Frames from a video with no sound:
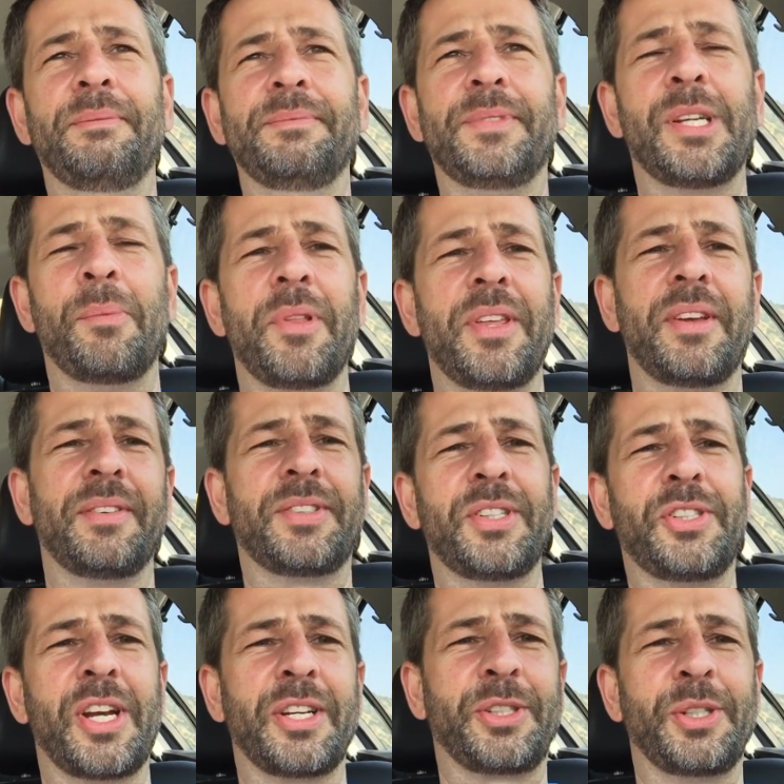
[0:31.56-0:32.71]
Some of the
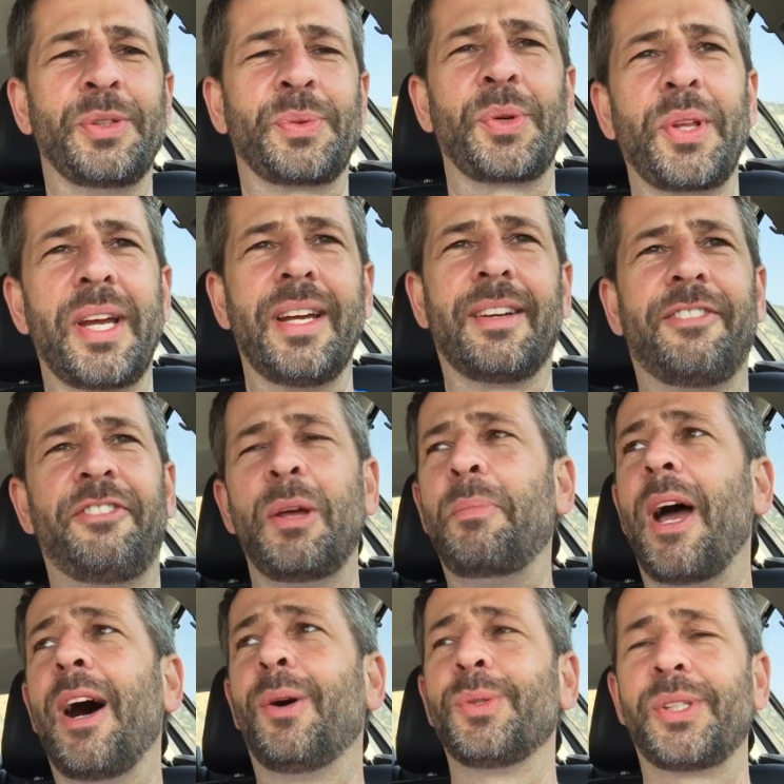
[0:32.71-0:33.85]
suggestions were like flip
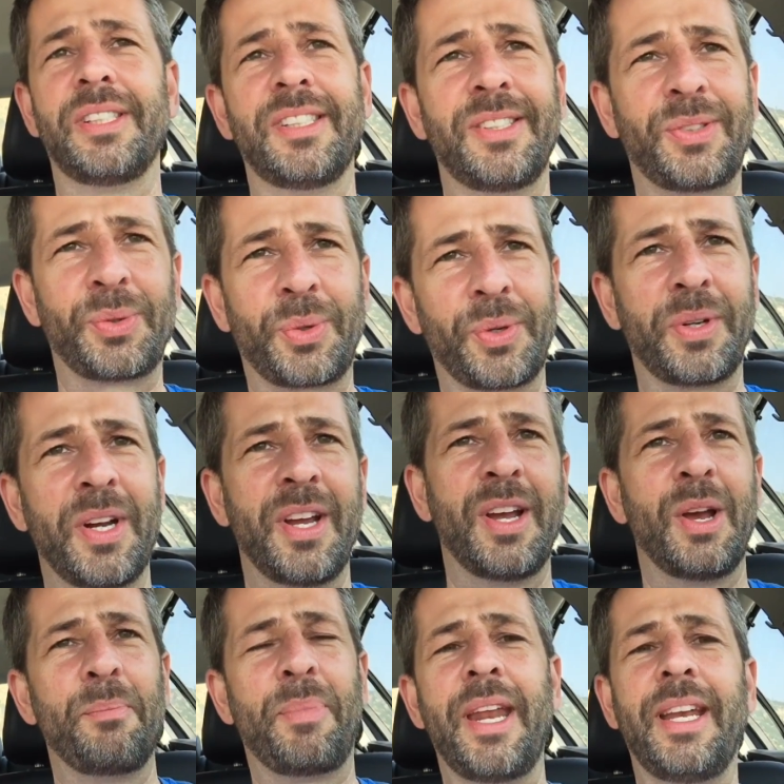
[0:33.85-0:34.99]
houses or
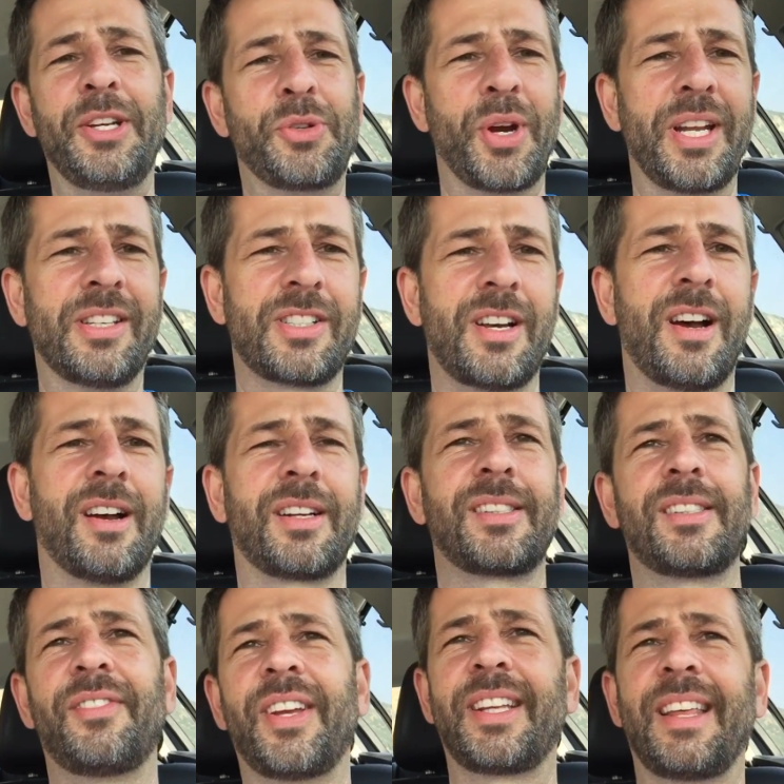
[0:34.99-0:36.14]
penny trade stocks,
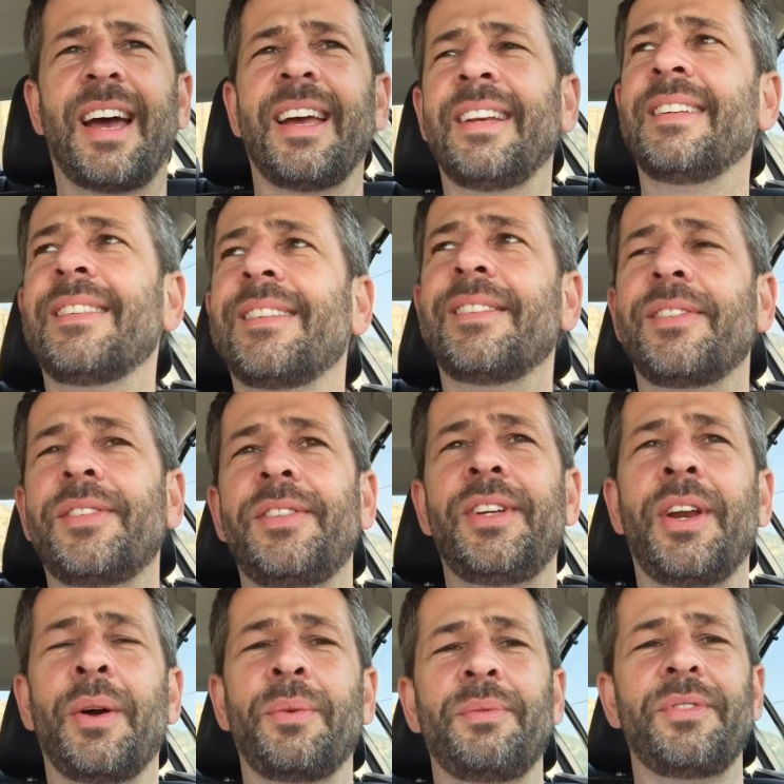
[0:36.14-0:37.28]
stuff like that. And
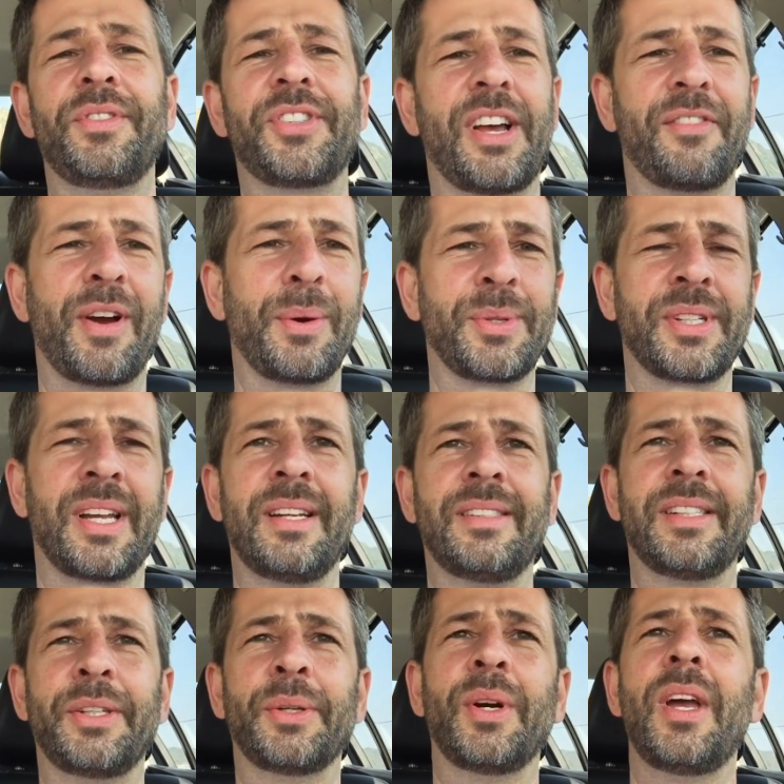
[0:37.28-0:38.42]
stuff I wasn't going
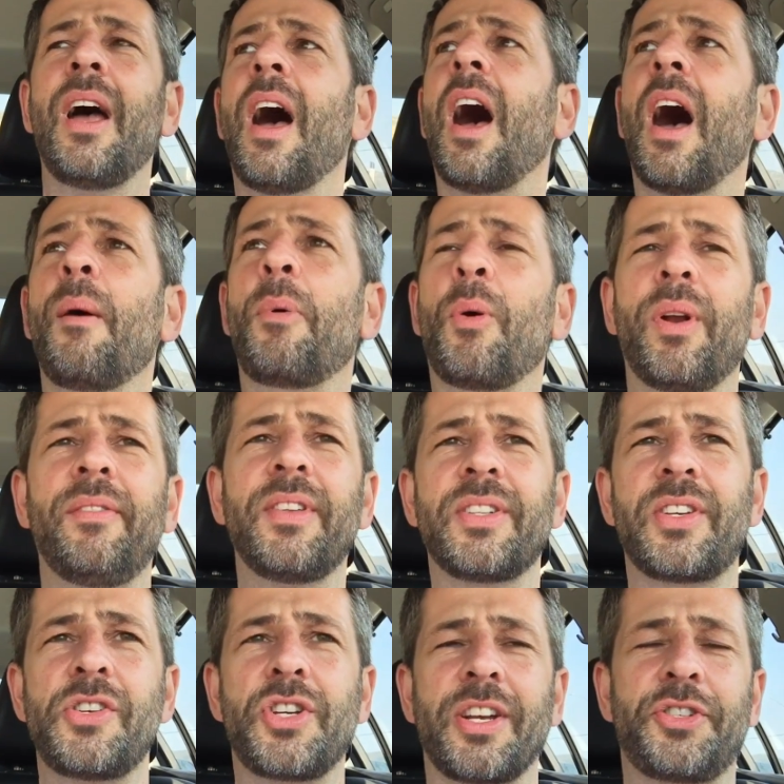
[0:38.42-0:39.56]
to do. But one of the
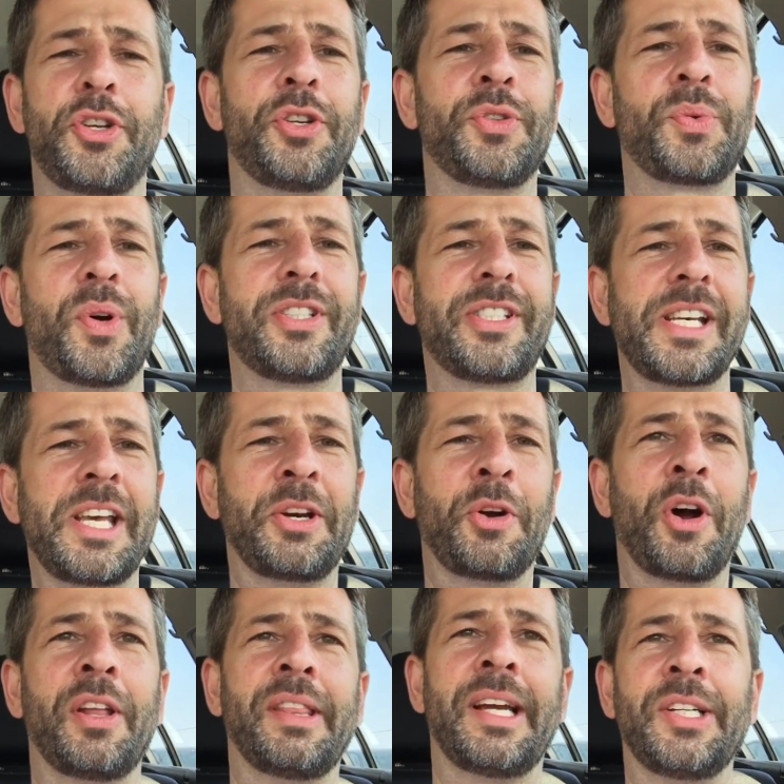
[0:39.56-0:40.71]
suggestions was to enter
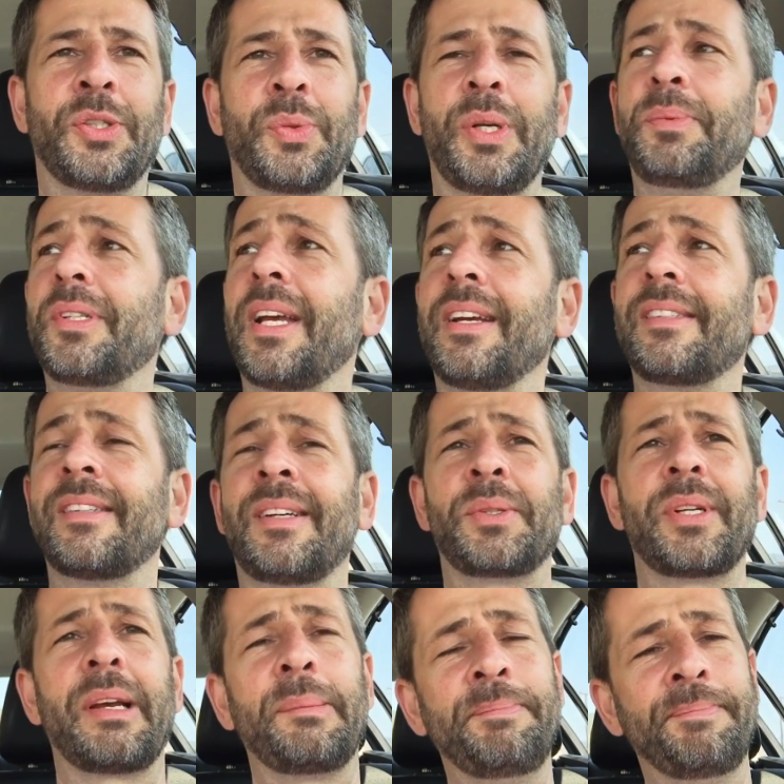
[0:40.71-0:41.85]
online sweepstakes. And I
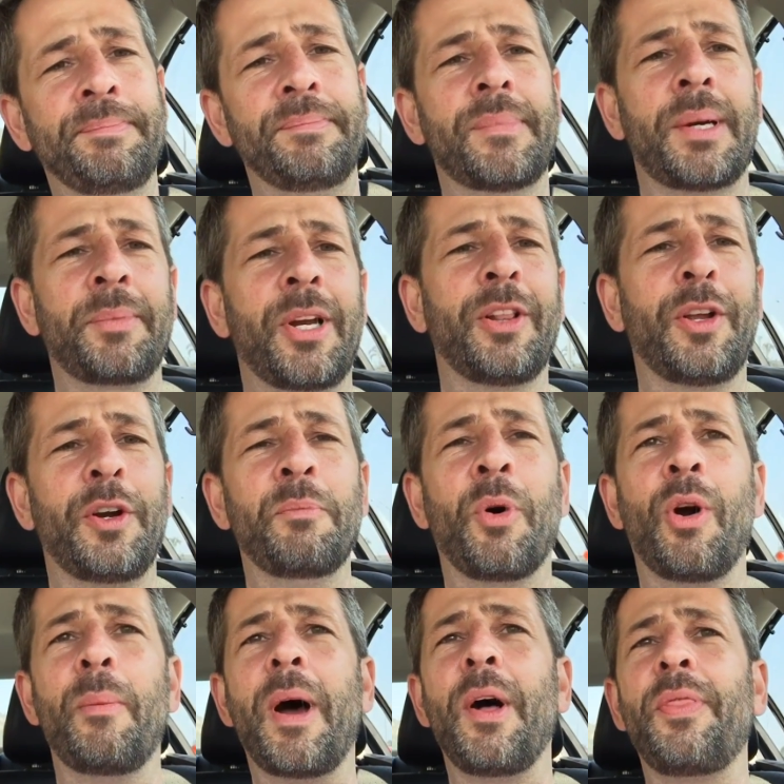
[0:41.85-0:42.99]
was like, I'm going to learn
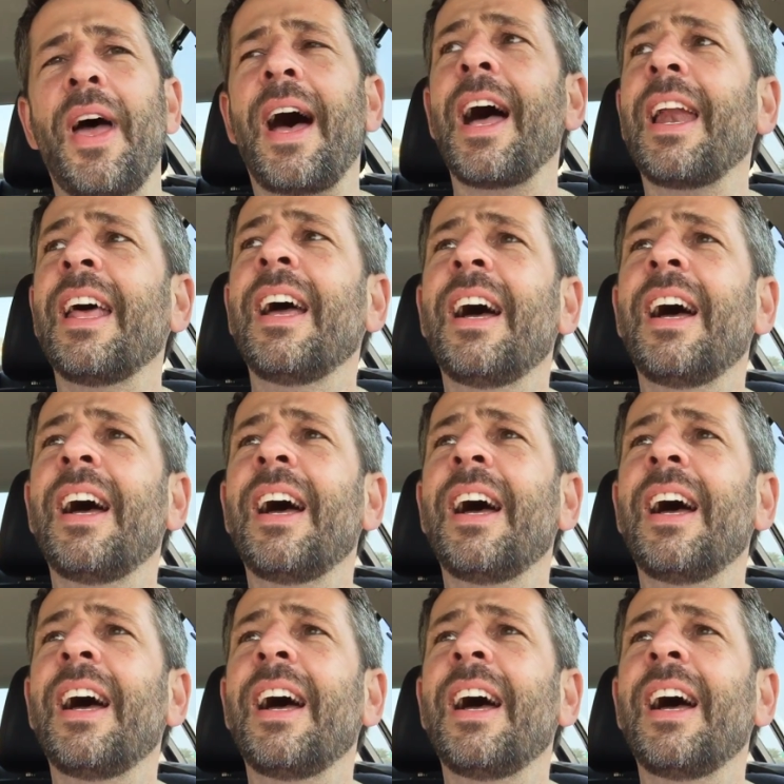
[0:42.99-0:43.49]
more about that.